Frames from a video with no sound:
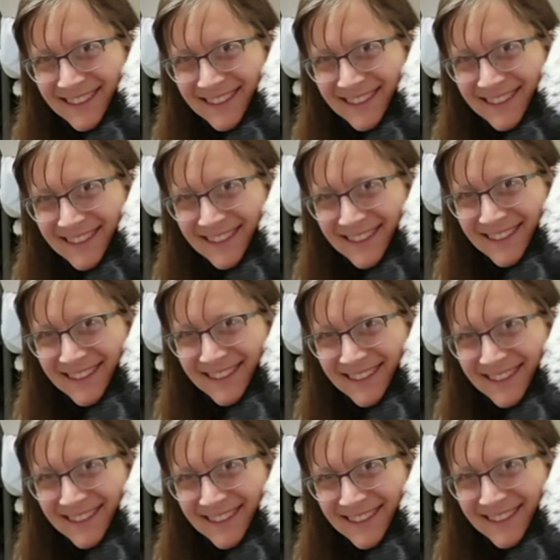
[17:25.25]

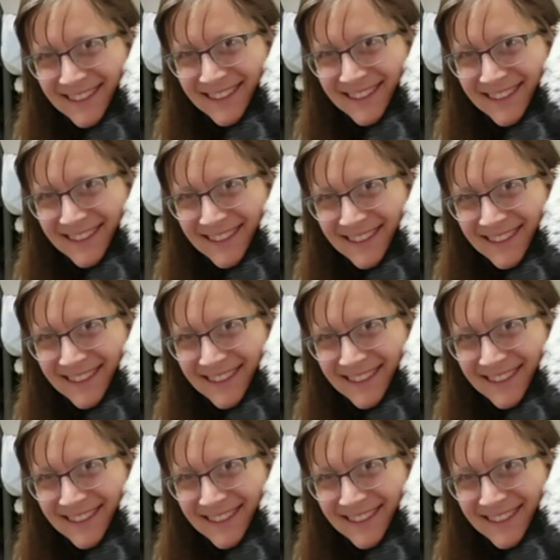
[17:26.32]
Nobody speaks.